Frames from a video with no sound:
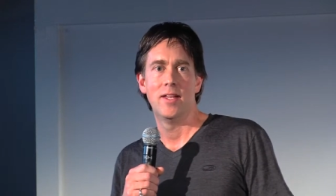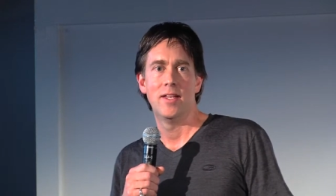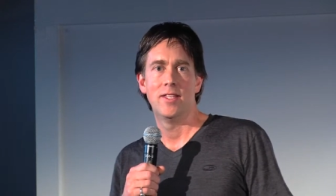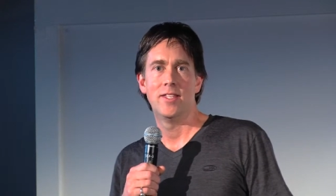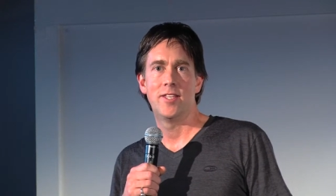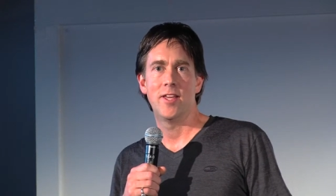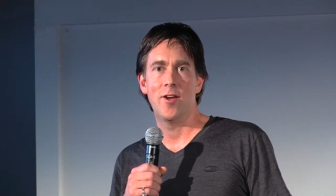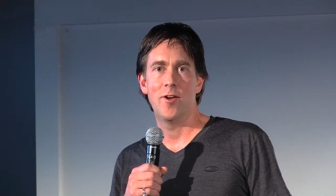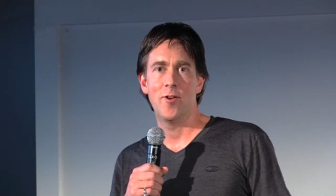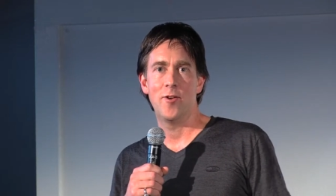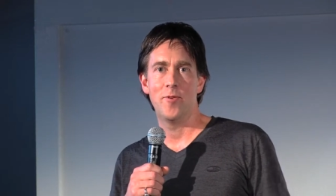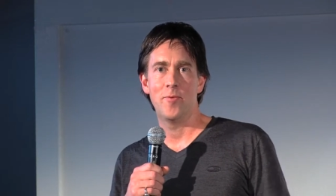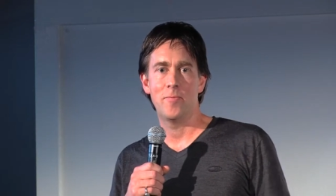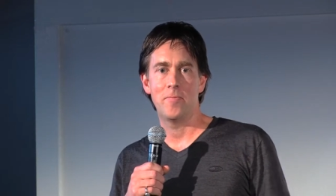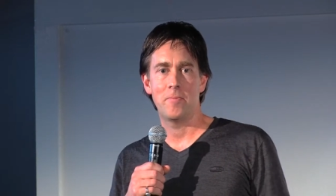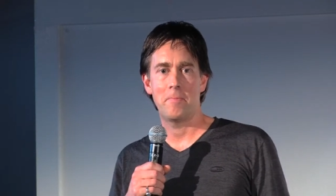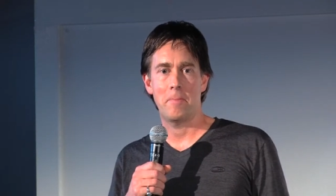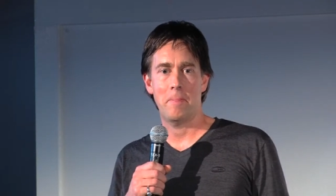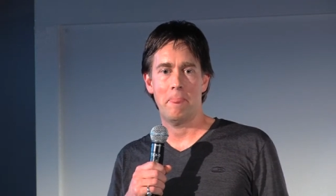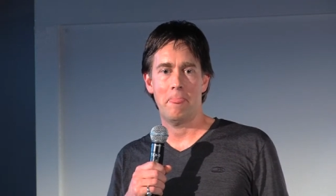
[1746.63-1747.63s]
So
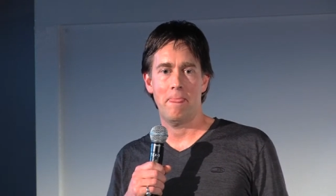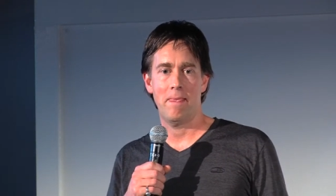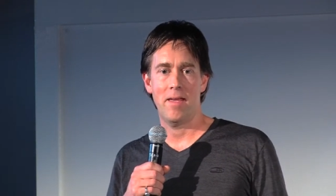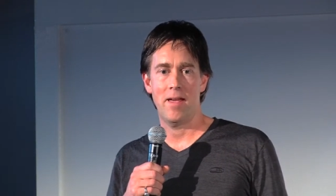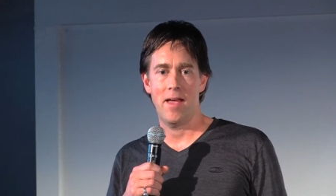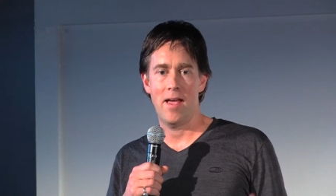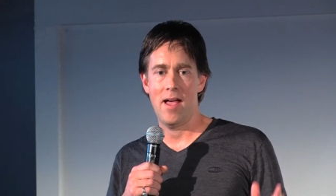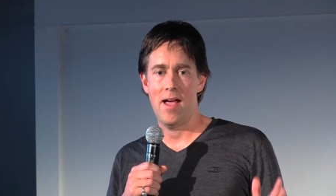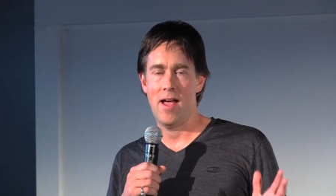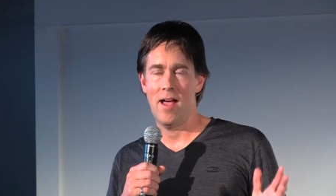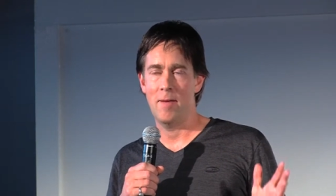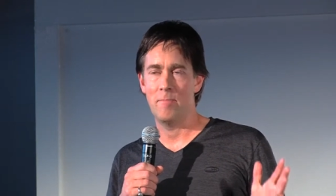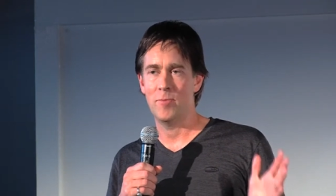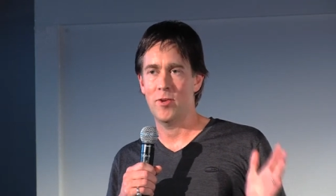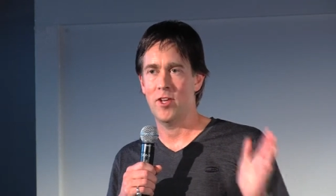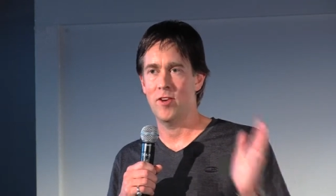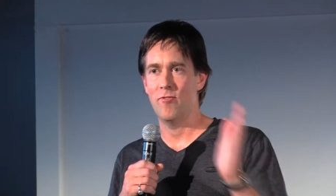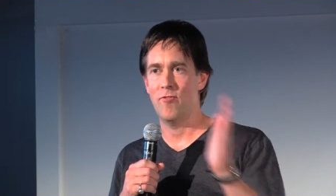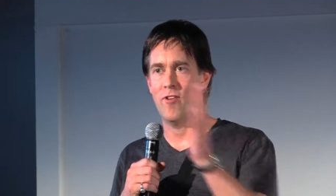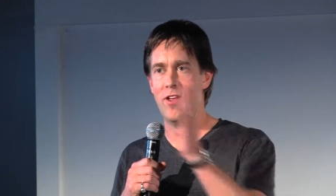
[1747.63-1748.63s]

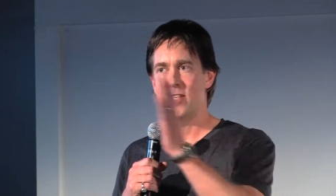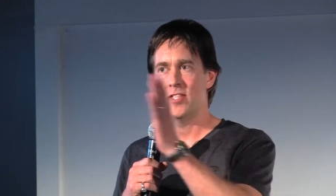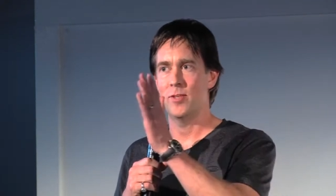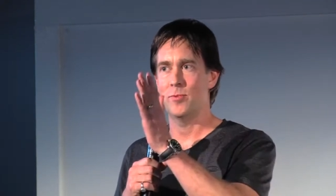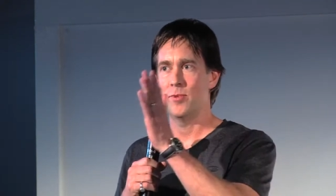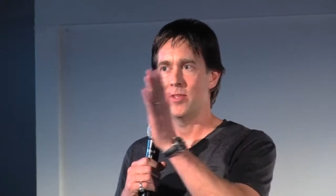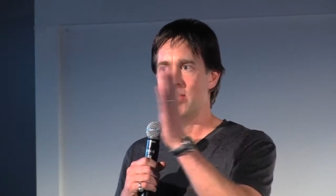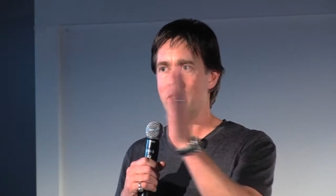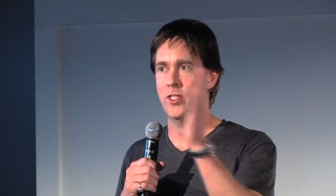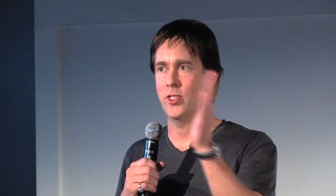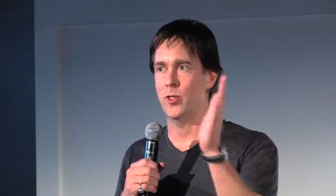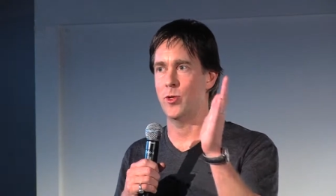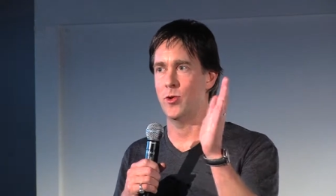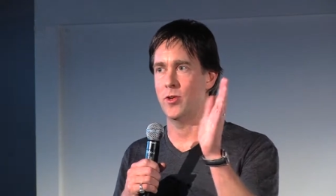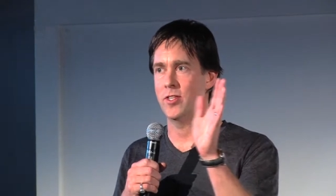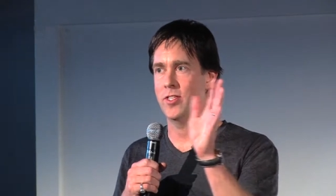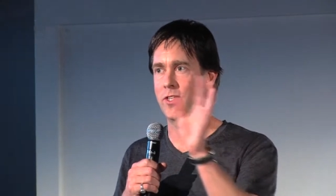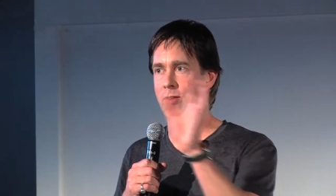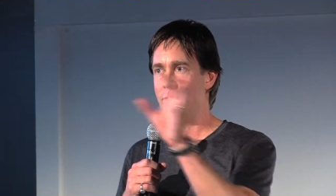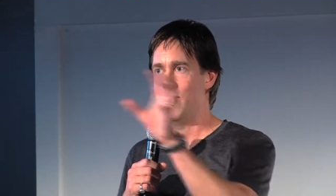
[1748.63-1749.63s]
um, confronted with this
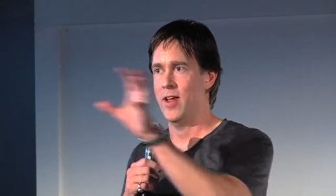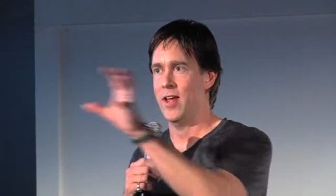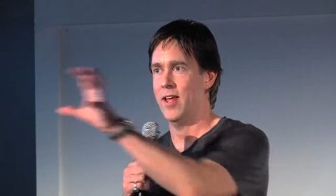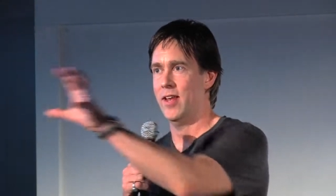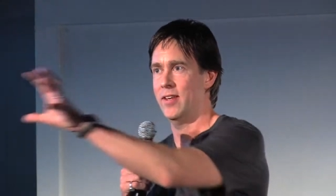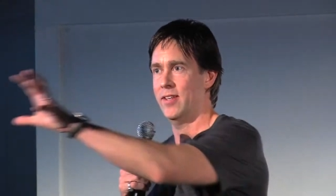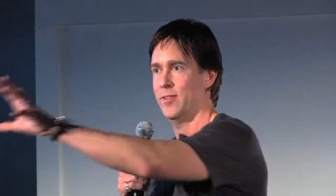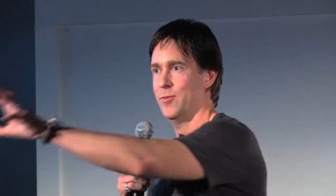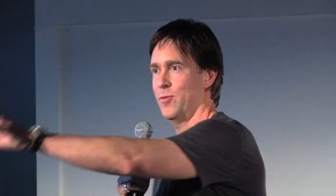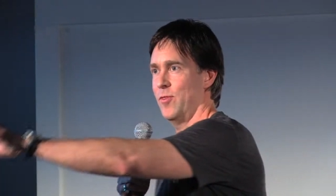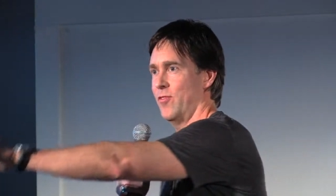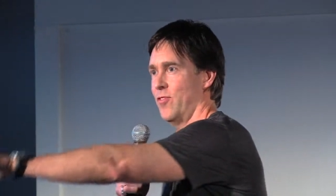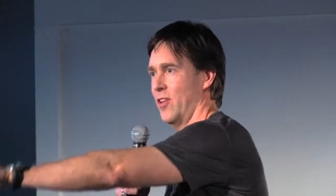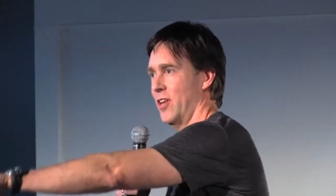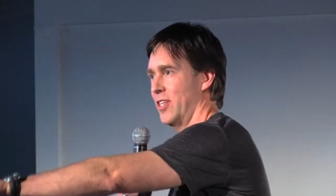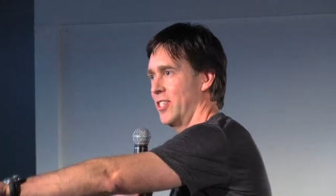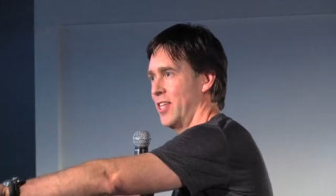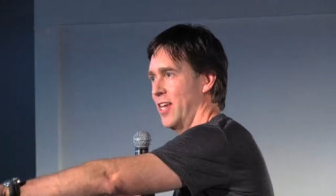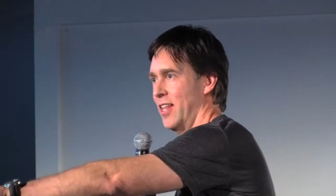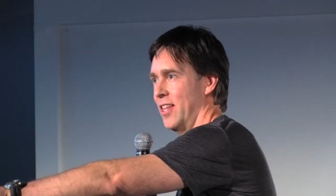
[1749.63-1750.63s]
choice around we've
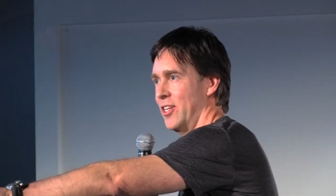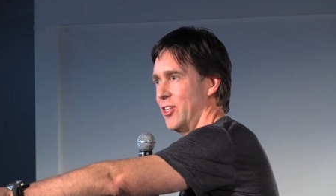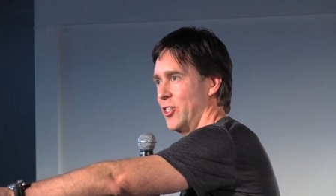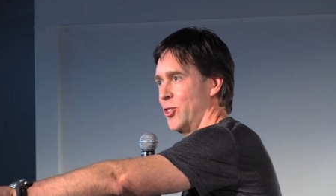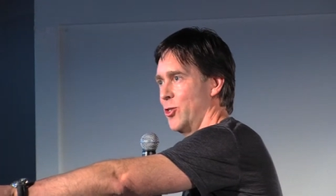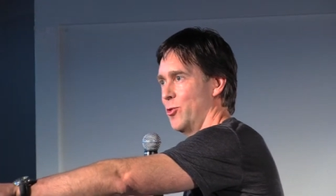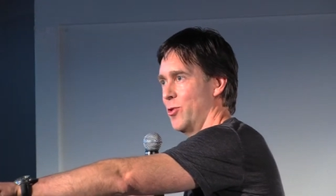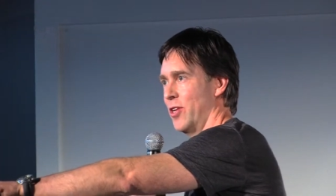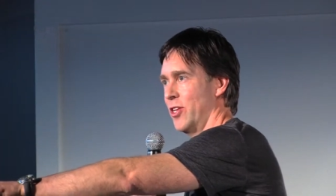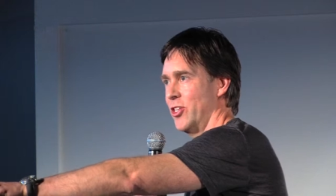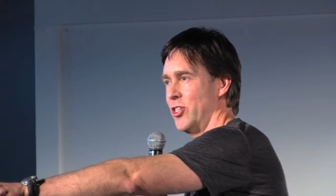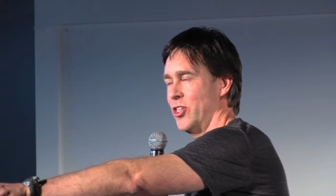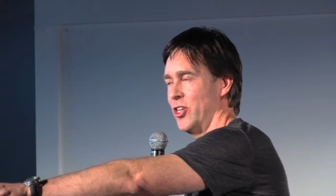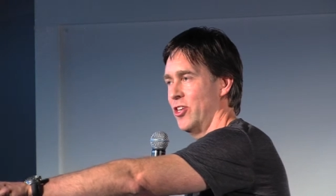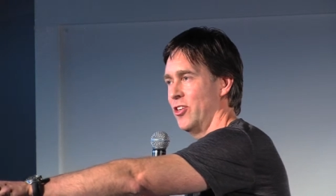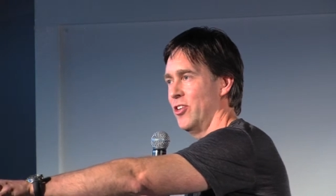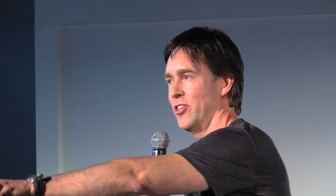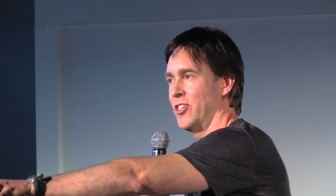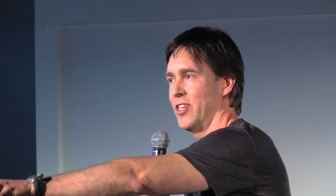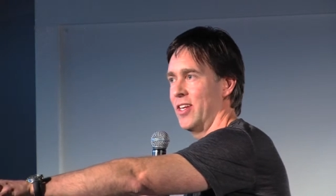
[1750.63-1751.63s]
got a talent shortage
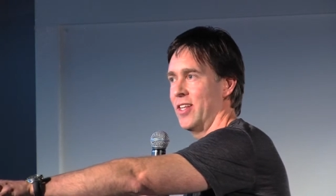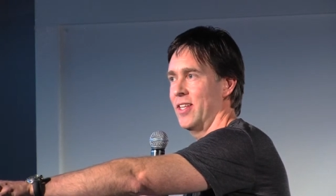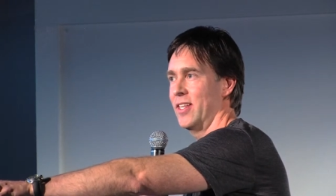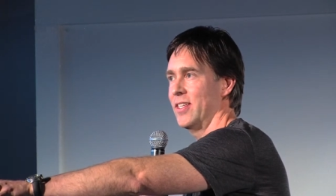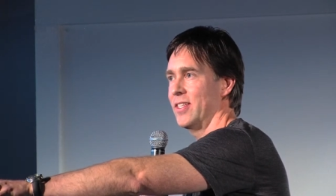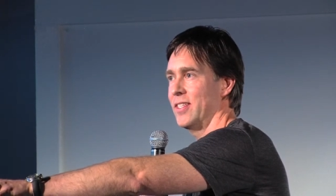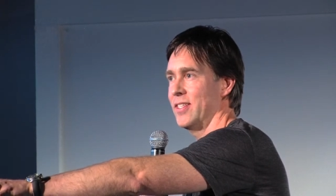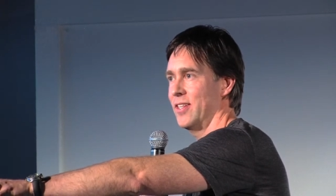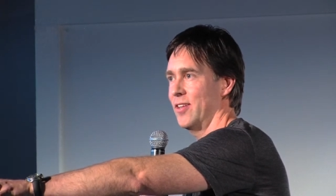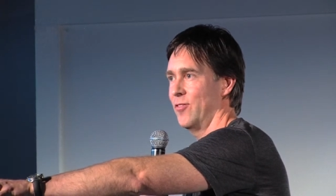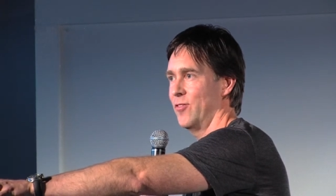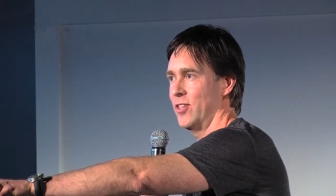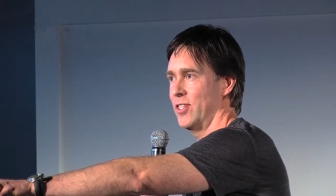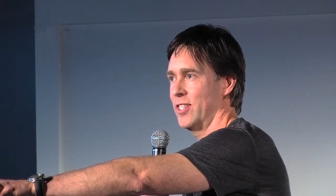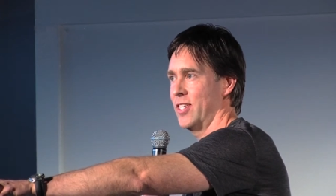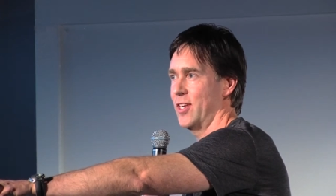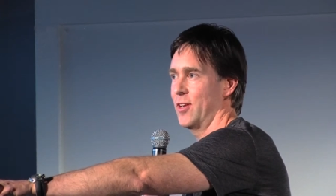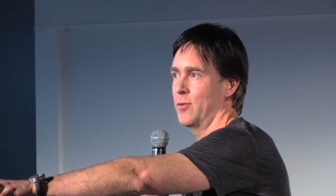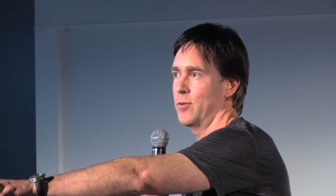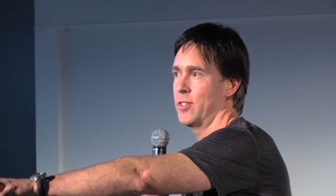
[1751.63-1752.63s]
in New Zealand, the
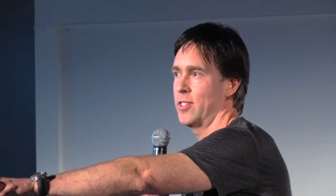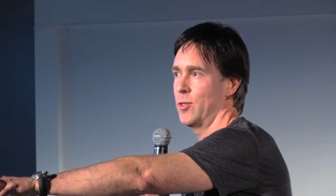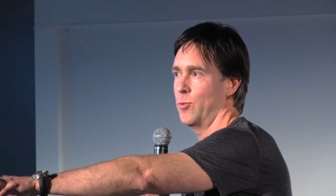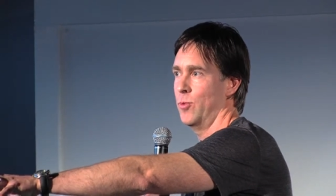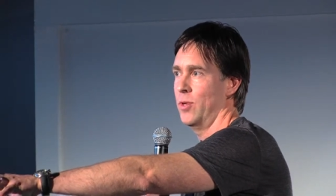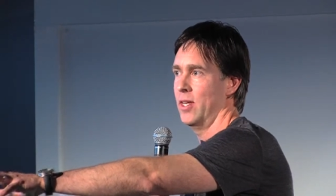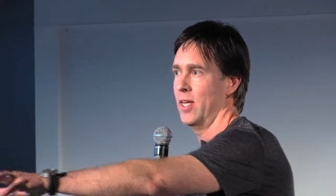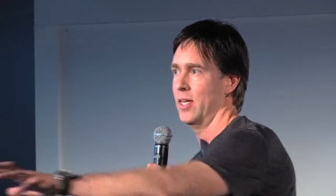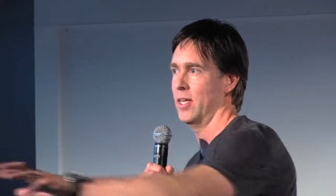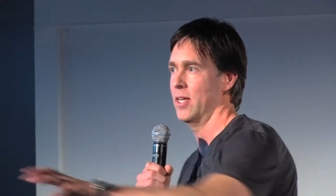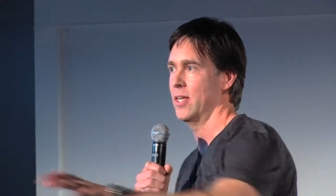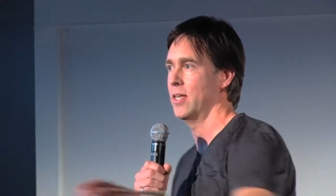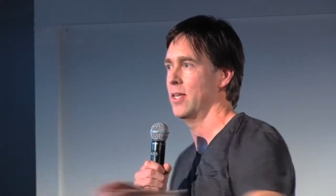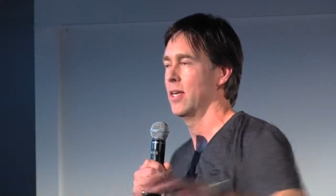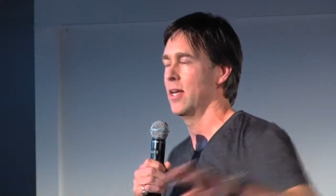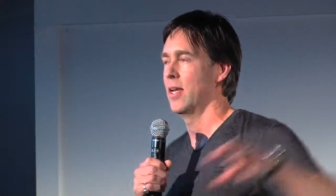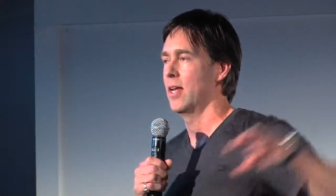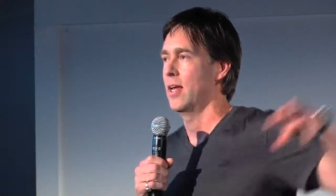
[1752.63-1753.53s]
skills that we needed,